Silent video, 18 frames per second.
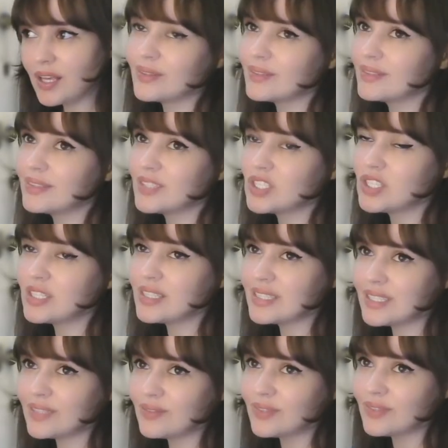She
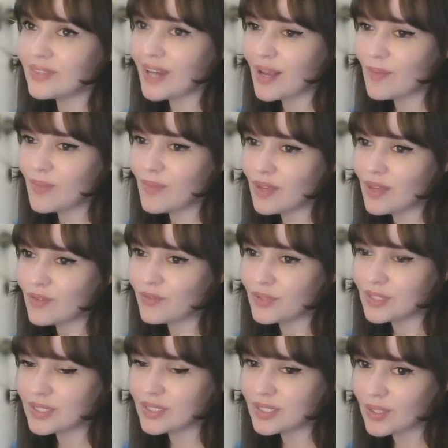received Grammy for
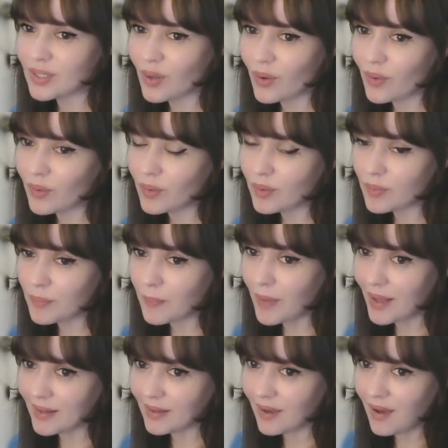the song
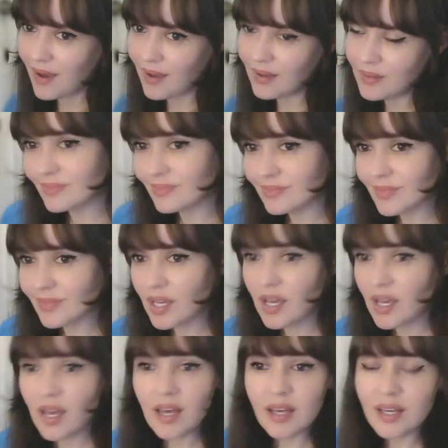Bad Guy,
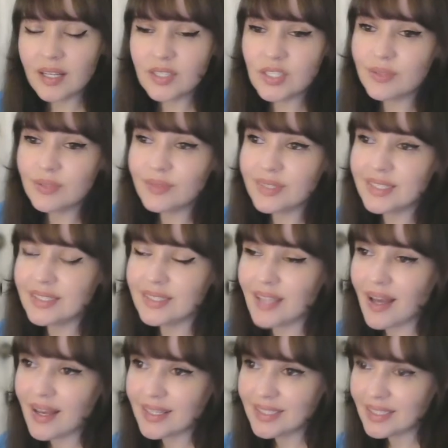and she was
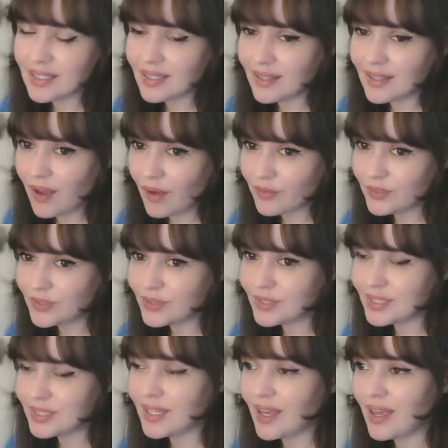nice enough to
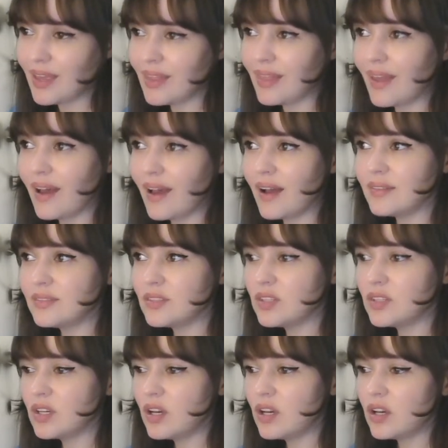say that
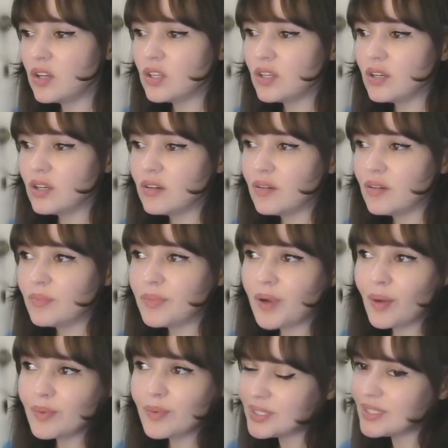
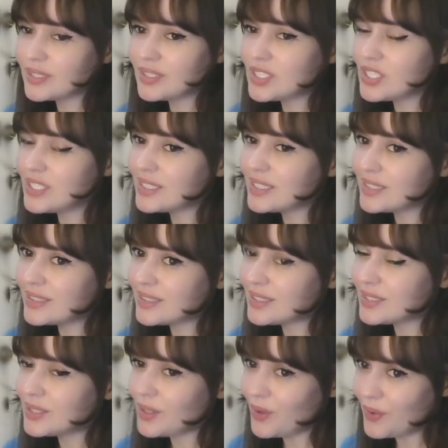probably she didn't
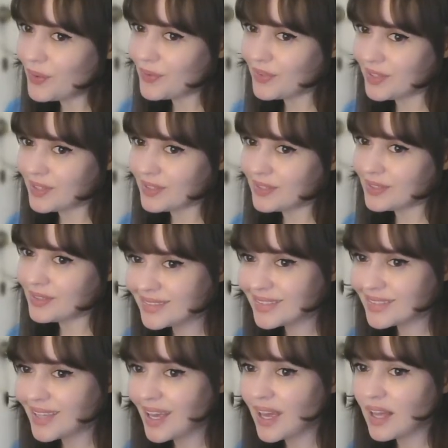deserve it
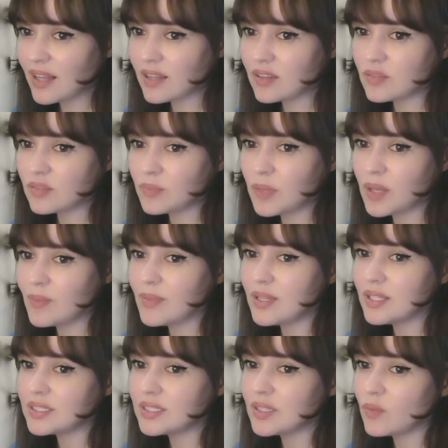and maybe
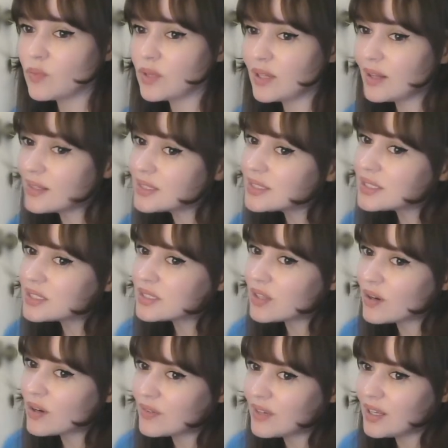someone else
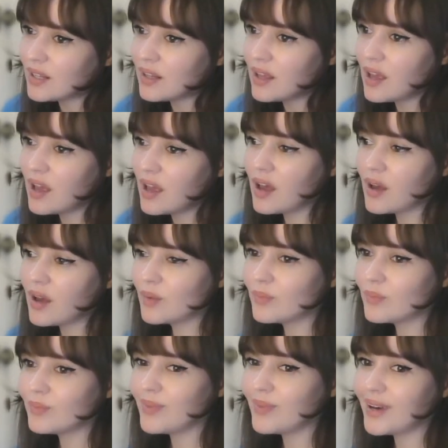deserved it.
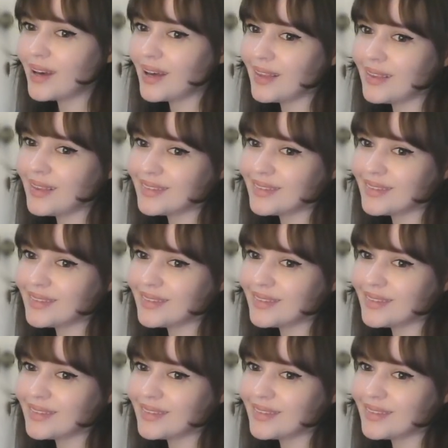But